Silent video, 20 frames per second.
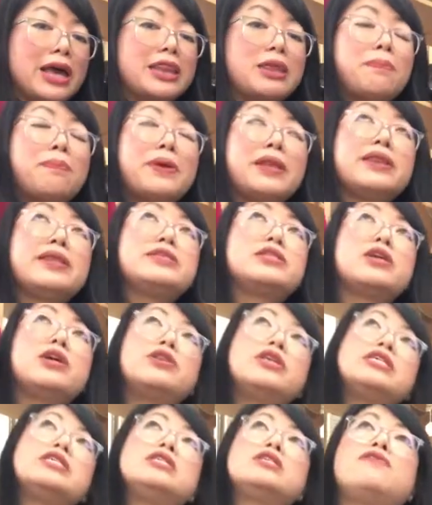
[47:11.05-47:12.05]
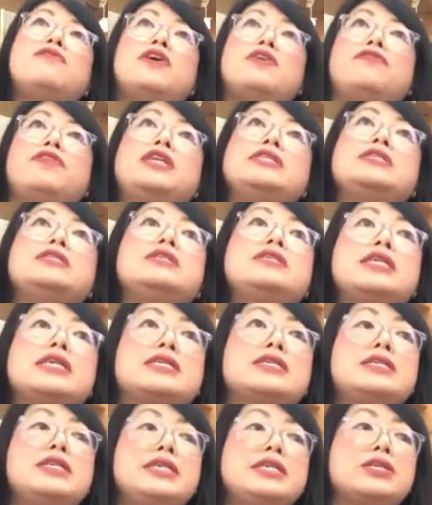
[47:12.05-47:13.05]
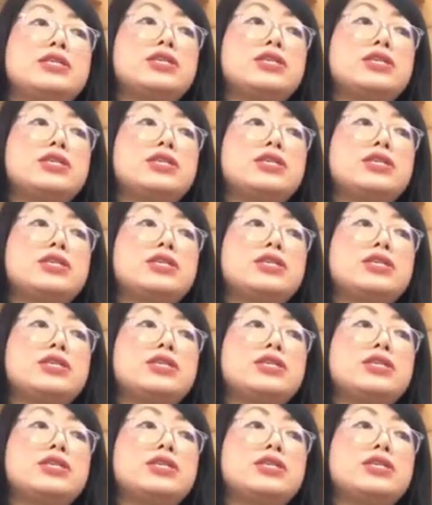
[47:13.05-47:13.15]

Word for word: the so this is 50s and 60s.